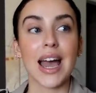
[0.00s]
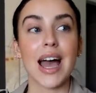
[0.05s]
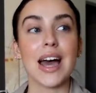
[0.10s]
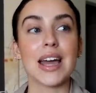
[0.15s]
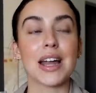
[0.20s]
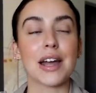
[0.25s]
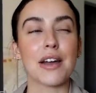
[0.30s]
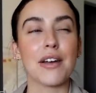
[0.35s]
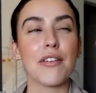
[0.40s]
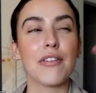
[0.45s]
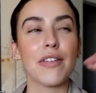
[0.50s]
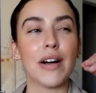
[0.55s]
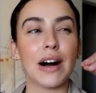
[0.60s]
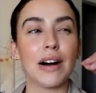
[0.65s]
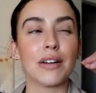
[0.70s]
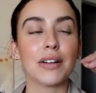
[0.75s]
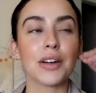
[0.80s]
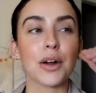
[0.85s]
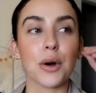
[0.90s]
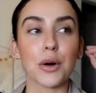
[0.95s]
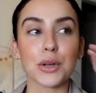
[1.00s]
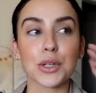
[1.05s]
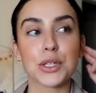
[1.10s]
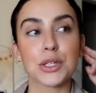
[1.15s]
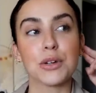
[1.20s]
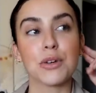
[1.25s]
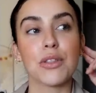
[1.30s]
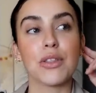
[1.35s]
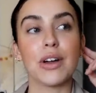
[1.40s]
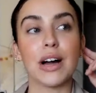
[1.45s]
And I have found
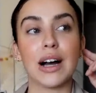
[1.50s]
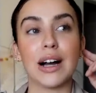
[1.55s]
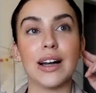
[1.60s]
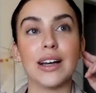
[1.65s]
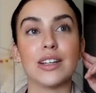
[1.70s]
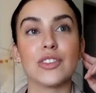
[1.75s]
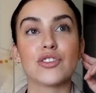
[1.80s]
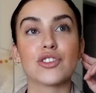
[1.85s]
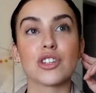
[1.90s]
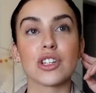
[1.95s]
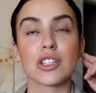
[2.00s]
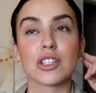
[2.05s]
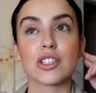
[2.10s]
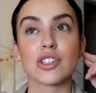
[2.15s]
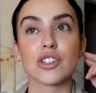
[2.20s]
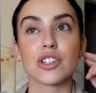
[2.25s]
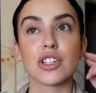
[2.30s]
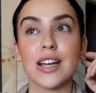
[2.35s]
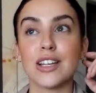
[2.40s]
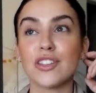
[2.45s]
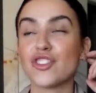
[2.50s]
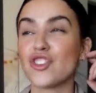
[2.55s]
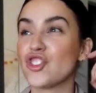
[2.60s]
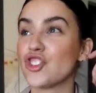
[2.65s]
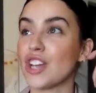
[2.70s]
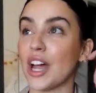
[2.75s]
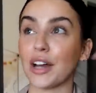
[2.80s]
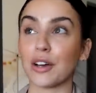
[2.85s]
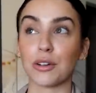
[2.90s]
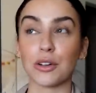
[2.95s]
also that just in
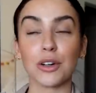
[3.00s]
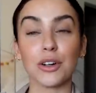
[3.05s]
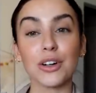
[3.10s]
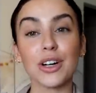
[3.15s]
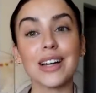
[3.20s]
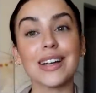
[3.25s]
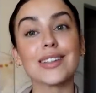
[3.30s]
general,